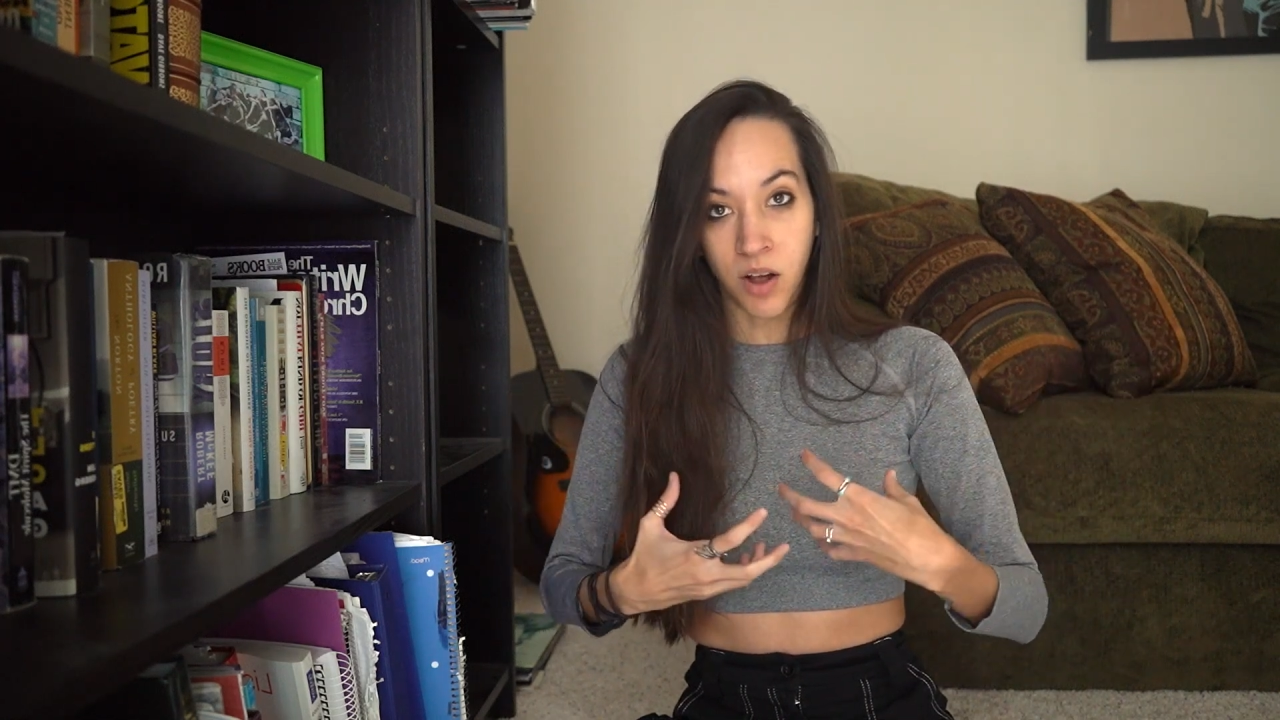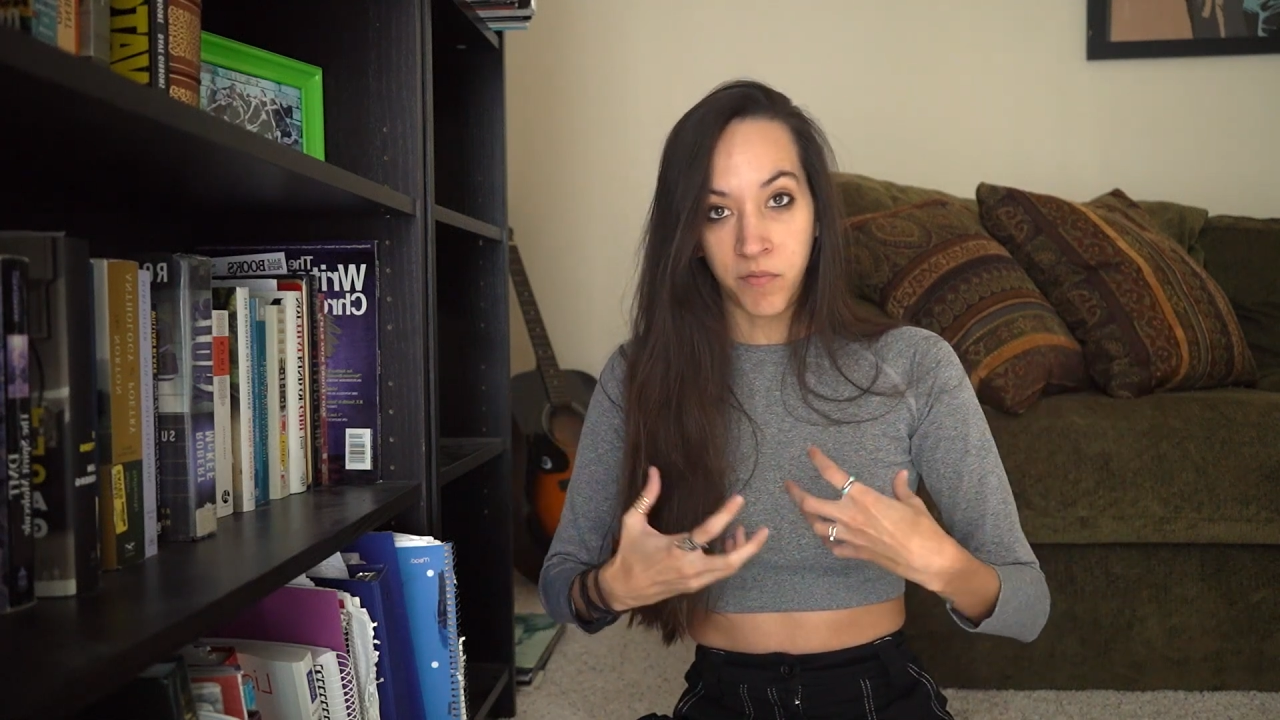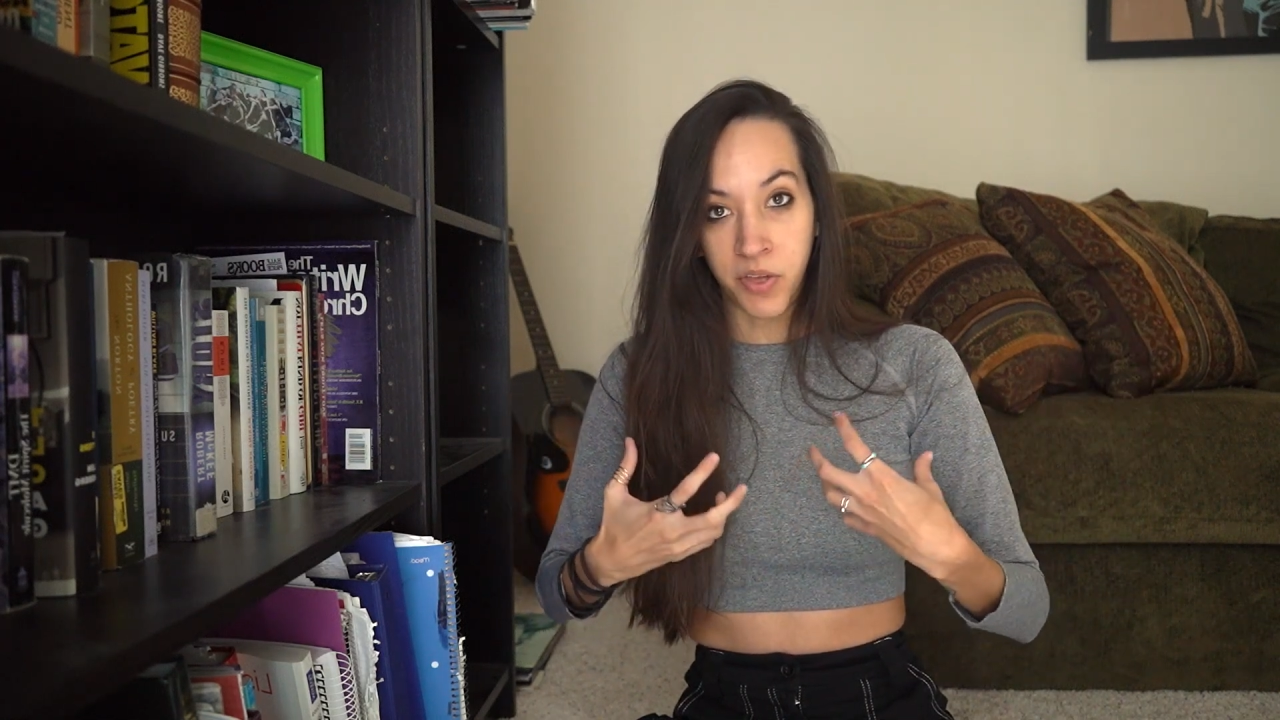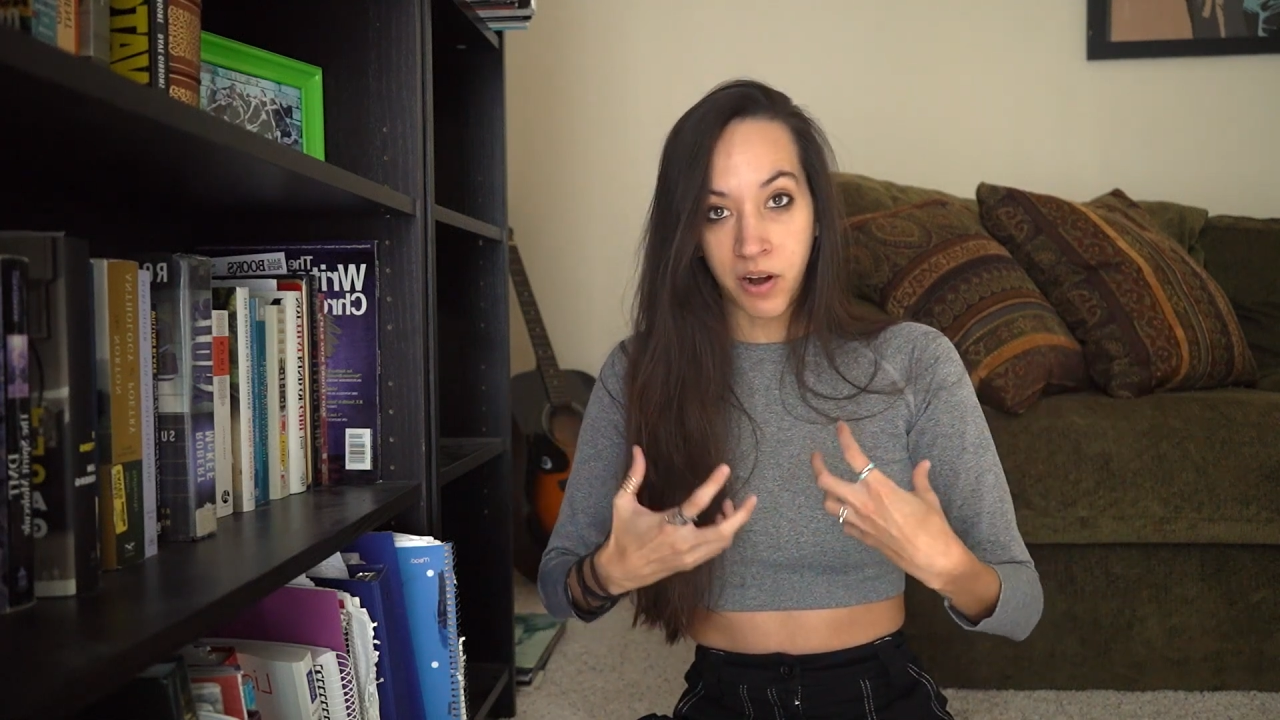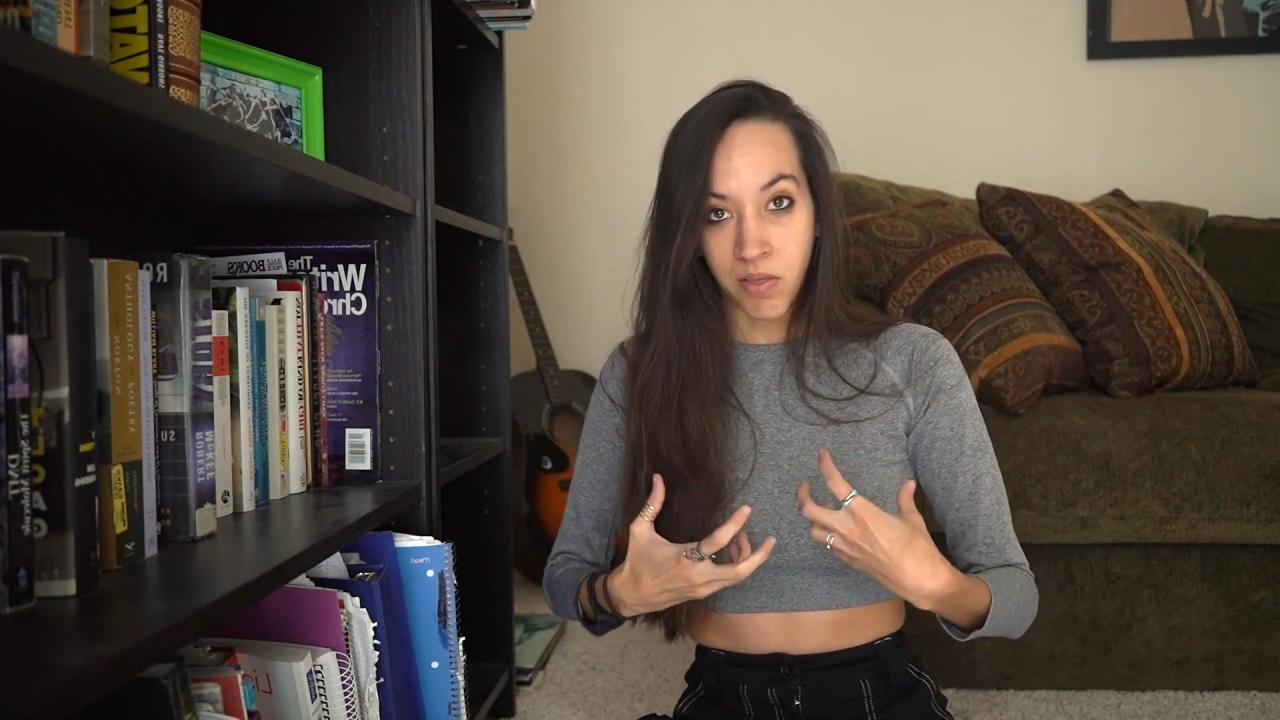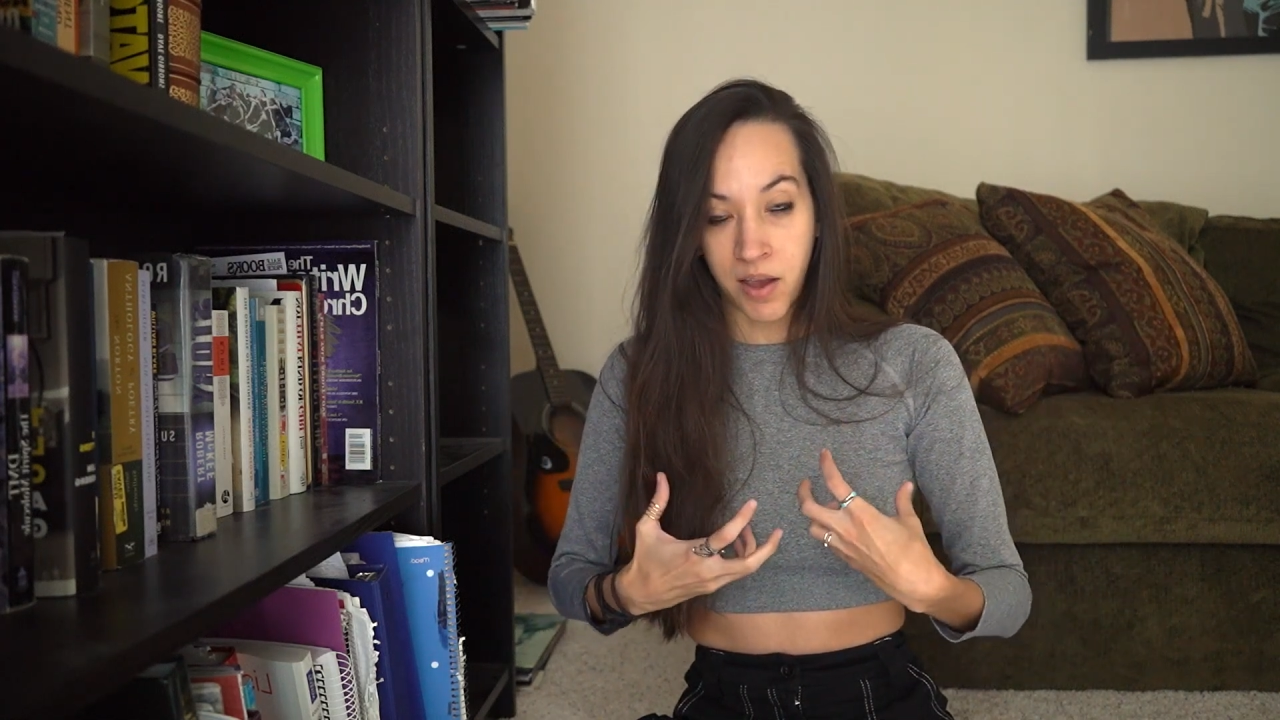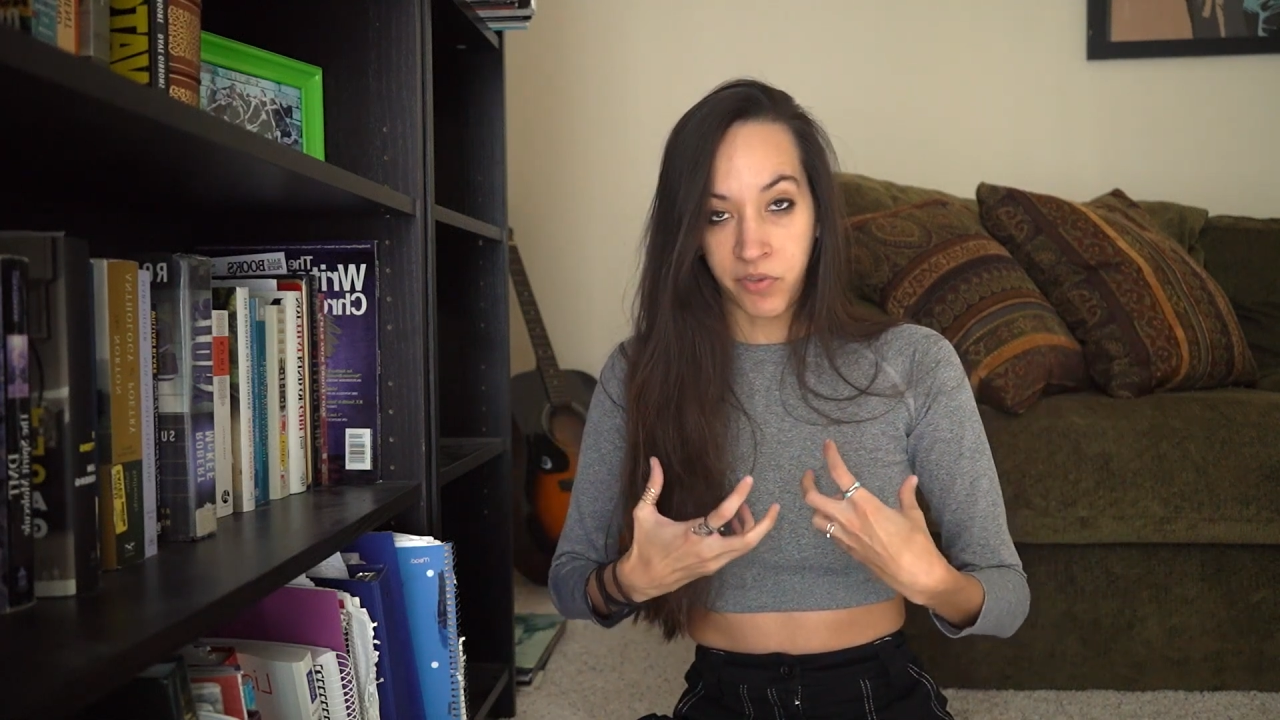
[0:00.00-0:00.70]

of their life